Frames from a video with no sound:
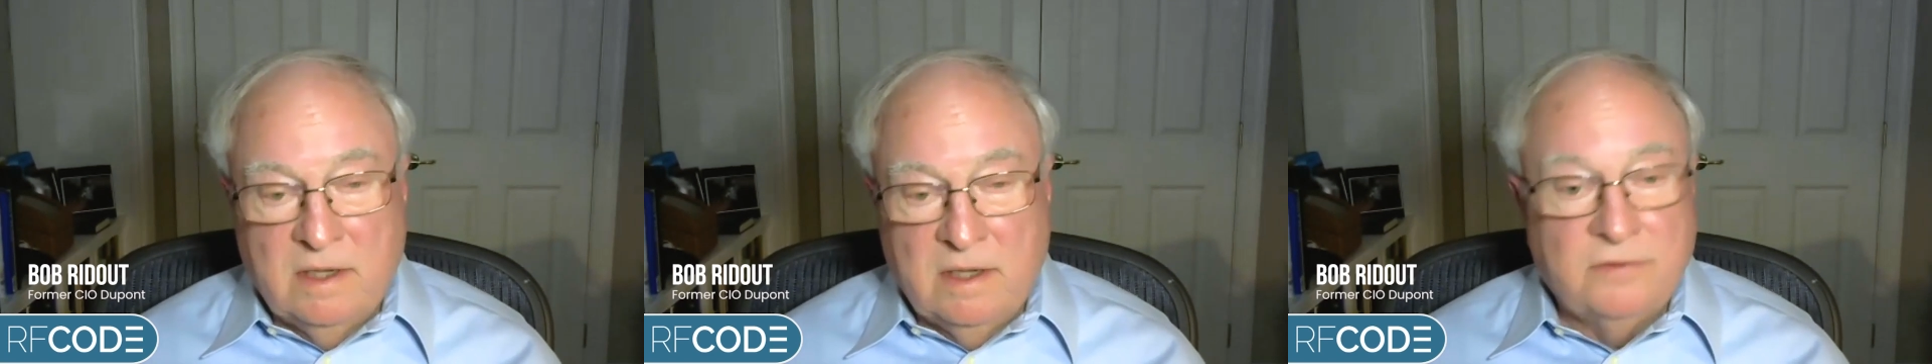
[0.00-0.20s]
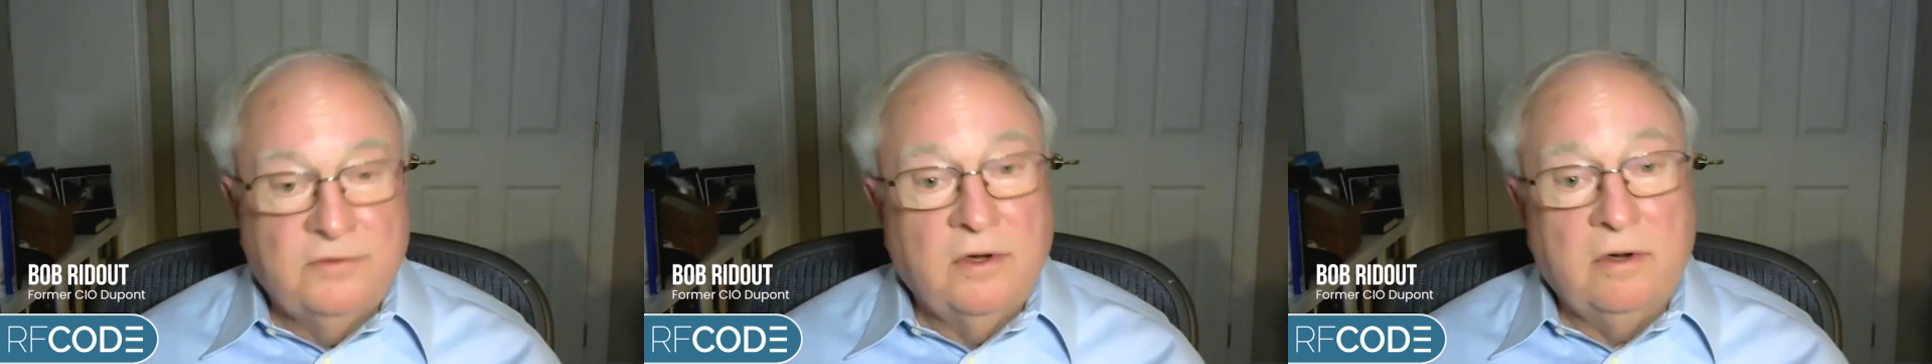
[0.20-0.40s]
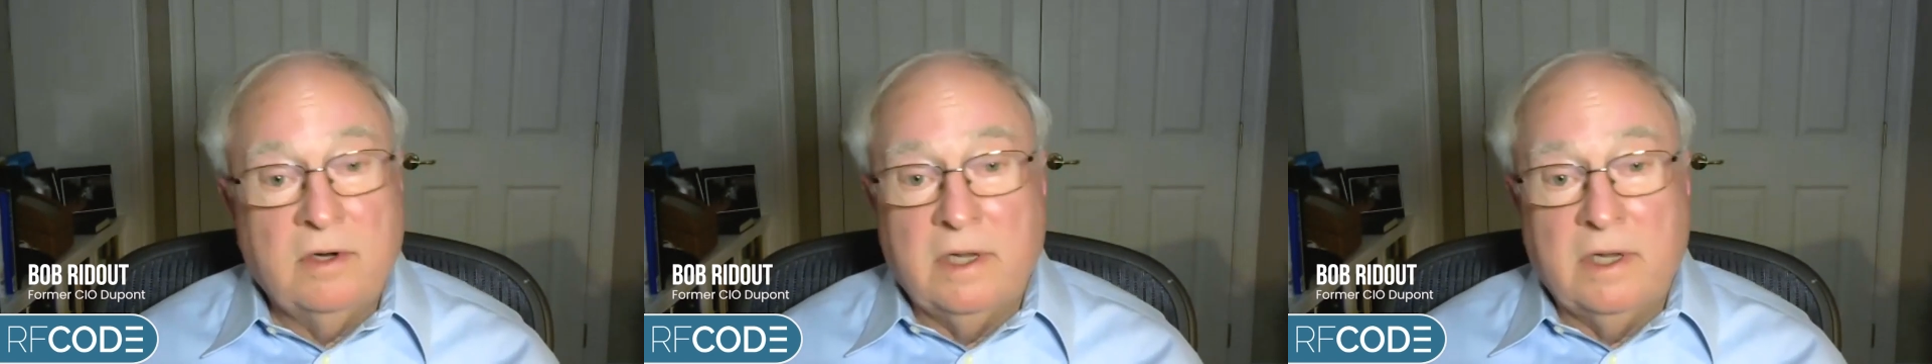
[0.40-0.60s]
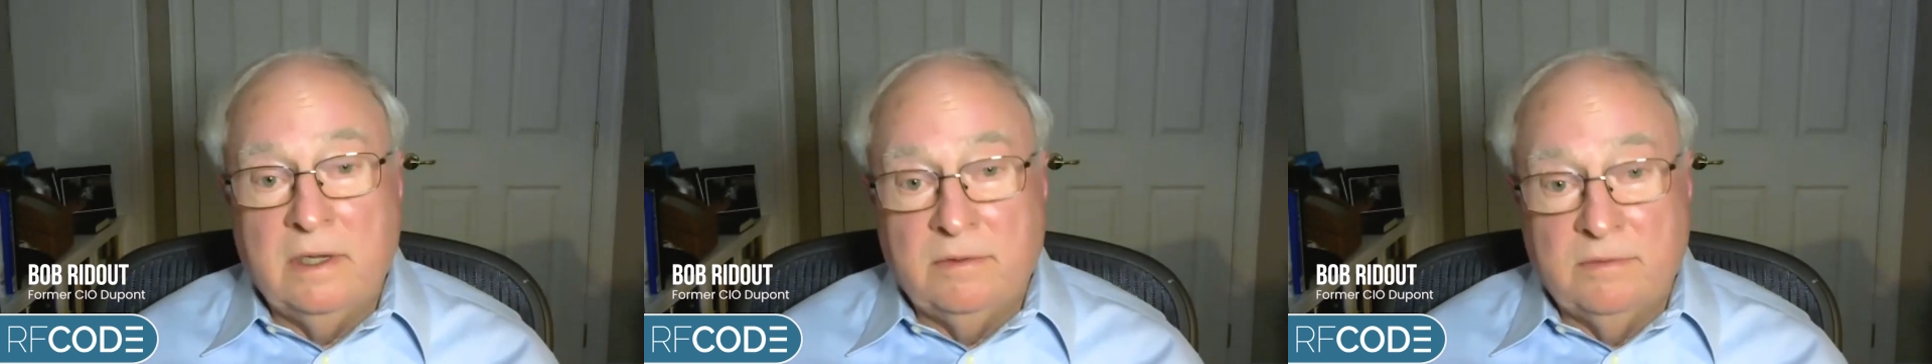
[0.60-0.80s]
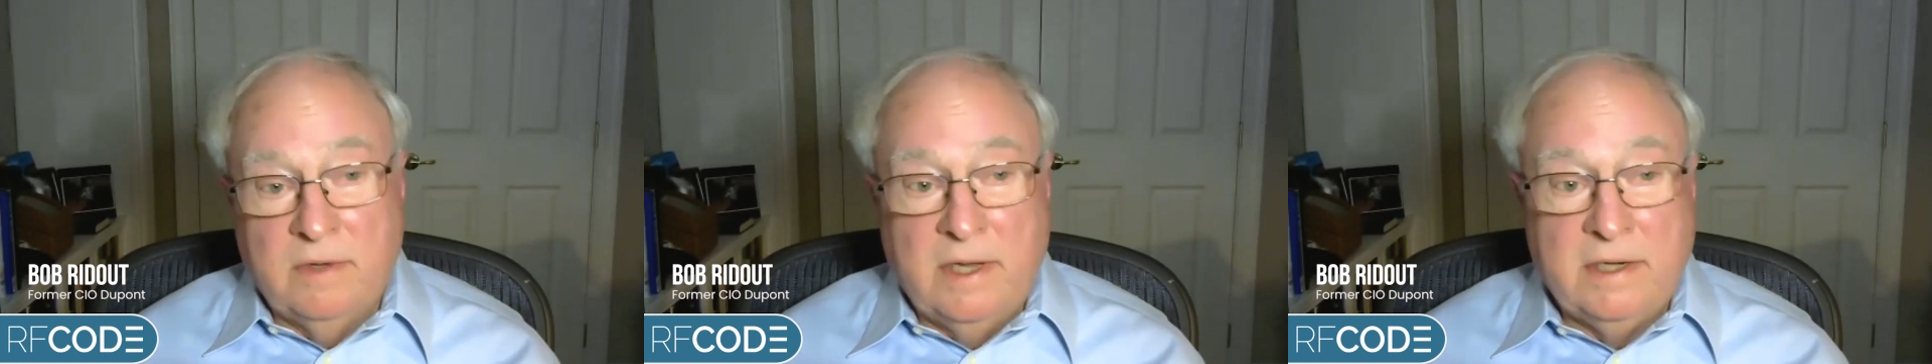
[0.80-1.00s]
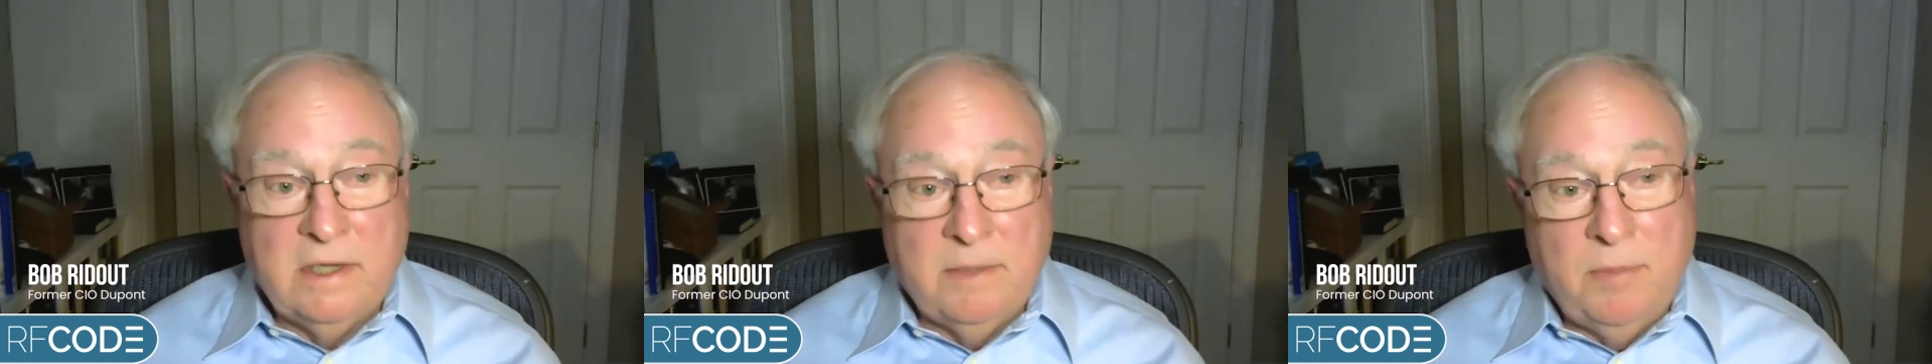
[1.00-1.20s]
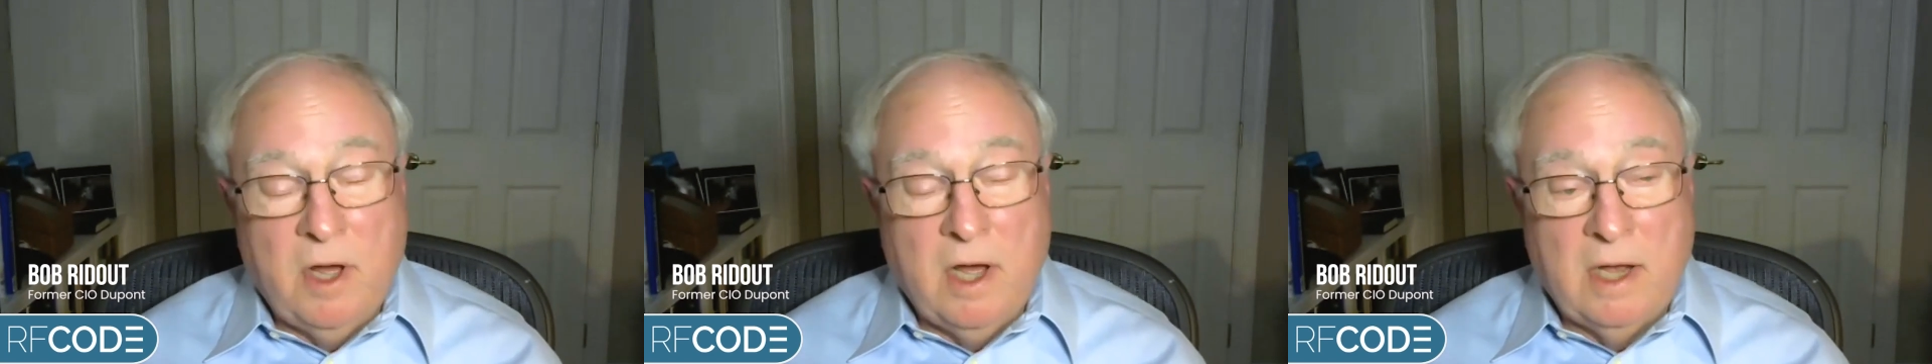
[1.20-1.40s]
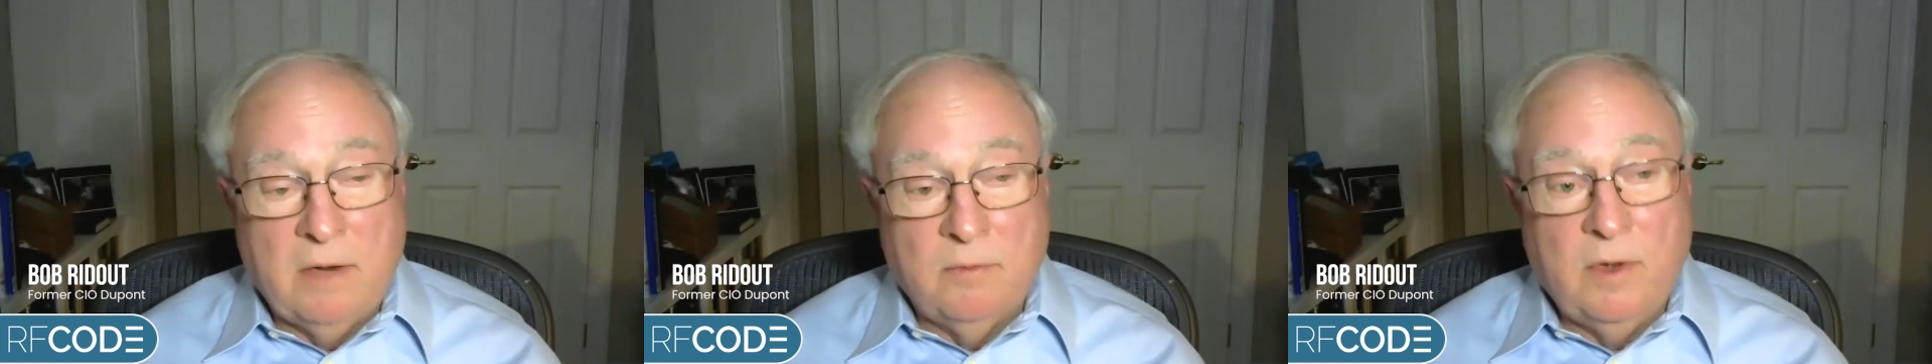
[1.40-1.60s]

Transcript: certainly at DuPont,